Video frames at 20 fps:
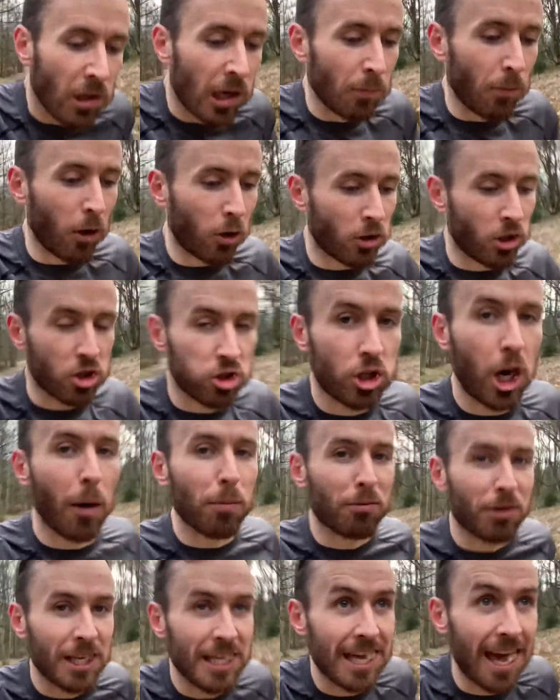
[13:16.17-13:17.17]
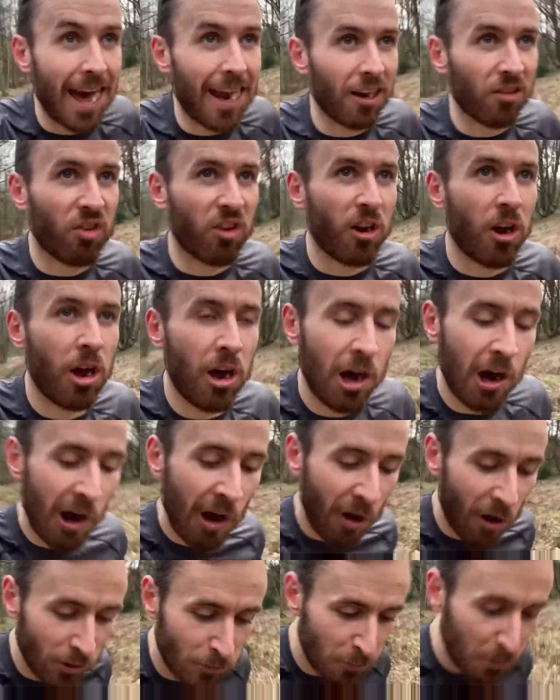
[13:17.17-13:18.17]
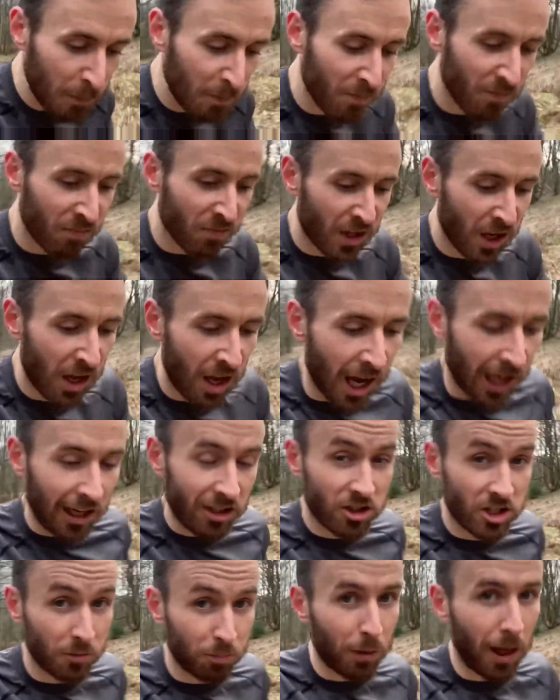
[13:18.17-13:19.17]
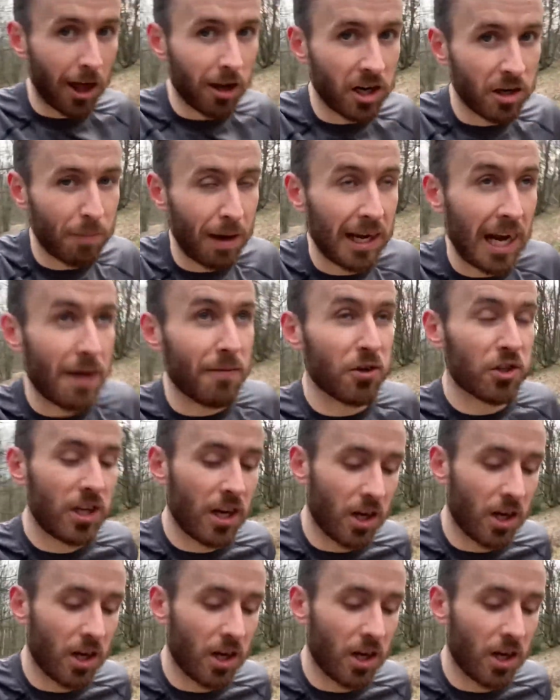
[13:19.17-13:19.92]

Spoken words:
not going to stop to eat anything. And this is the plan on the Ben Nevis day as